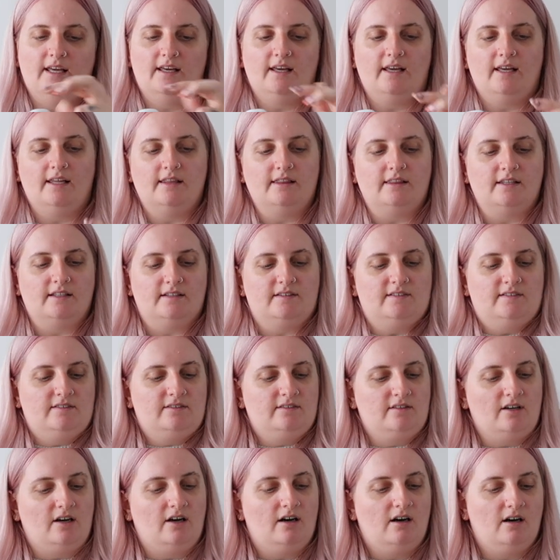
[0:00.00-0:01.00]
in the
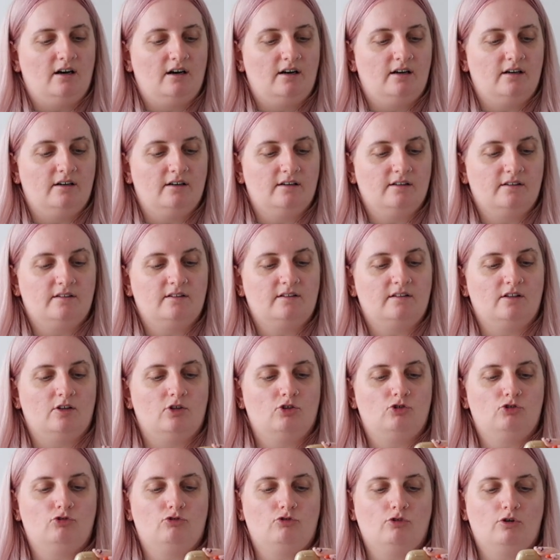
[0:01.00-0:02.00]
stars,
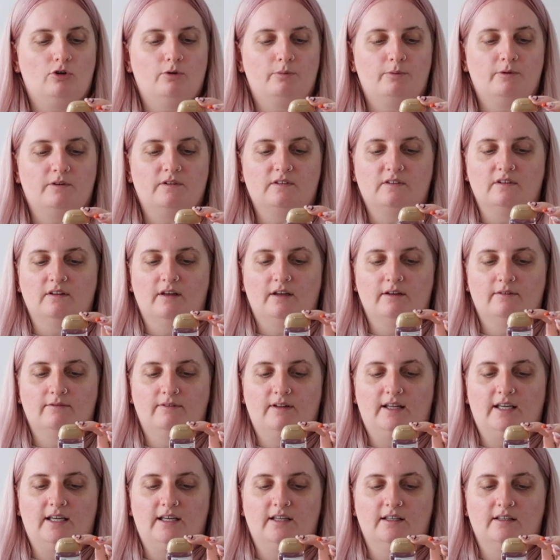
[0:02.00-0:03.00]
strawberry
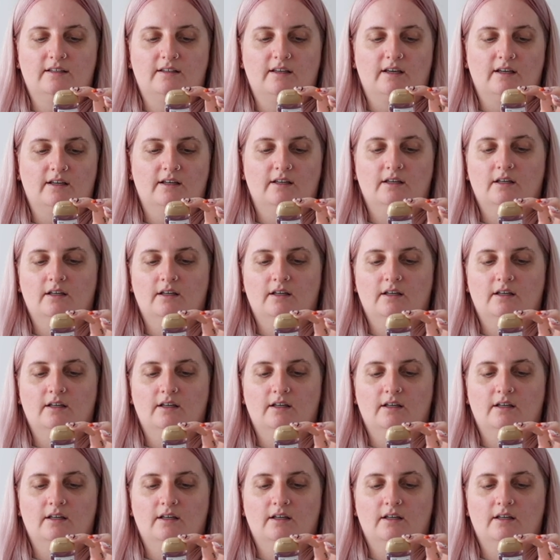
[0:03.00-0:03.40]
snowflake,